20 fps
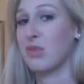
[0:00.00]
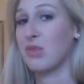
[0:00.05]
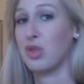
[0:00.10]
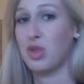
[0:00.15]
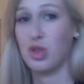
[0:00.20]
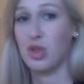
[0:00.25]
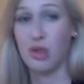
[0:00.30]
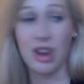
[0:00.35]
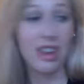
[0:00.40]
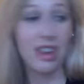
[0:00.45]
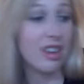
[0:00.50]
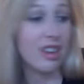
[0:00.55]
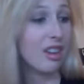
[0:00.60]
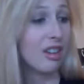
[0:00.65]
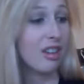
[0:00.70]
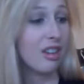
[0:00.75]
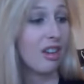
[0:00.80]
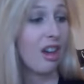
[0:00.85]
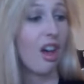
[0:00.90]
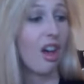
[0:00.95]

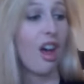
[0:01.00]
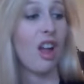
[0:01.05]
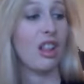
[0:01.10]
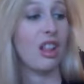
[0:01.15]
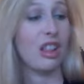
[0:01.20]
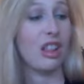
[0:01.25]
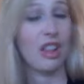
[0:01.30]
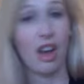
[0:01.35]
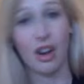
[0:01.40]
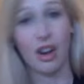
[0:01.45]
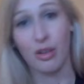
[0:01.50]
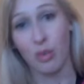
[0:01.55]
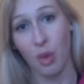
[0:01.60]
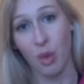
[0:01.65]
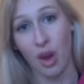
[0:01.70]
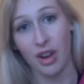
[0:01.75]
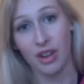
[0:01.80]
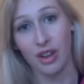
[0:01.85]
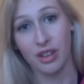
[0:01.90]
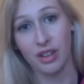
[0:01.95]
Drink a lot of
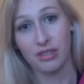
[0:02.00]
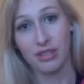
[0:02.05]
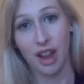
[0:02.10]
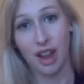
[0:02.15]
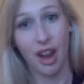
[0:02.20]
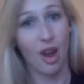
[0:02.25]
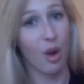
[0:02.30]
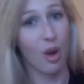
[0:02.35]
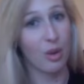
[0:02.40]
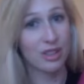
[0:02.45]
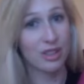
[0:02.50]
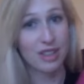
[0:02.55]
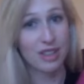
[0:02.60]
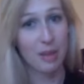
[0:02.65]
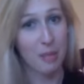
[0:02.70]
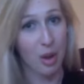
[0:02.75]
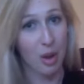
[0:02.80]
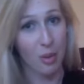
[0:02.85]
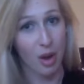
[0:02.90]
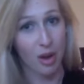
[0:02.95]
water. I always have
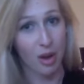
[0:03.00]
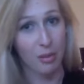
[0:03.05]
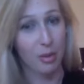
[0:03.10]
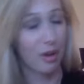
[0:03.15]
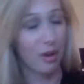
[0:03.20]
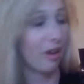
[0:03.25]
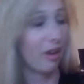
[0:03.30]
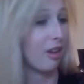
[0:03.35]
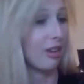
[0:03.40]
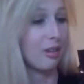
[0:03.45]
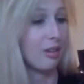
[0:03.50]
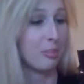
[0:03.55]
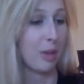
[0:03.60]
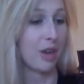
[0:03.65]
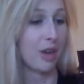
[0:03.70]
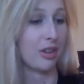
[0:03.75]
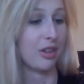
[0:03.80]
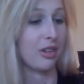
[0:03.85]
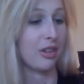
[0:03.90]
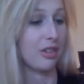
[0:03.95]
my water
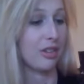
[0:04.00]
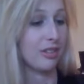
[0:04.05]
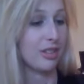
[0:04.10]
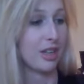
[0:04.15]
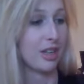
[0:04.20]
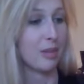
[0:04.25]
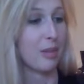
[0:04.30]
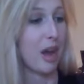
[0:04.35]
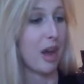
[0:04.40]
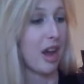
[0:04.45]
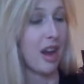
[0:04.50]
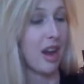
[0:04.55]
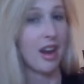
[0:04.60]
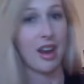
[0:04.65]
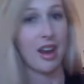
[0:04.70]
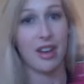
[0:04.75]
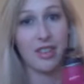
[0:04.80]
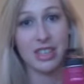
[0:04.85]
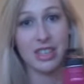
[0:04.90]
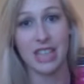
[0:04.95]
bottle nearby.
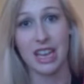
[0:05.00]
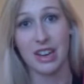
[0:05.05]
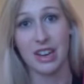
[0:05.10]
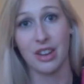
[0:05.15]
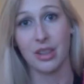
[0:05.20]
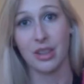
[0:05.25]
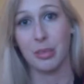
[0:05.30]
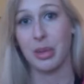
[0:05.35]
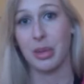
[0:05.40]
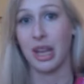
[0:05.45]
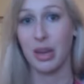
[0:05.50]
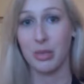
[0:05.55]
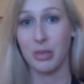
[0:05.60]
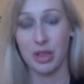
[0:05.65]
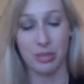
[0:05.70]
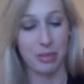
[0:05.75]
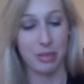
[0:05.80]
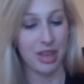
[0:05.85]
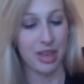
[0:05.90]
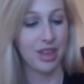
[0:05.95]
I even take it on the plane
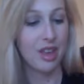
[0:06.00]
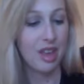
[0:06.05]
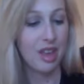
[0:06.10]
with me.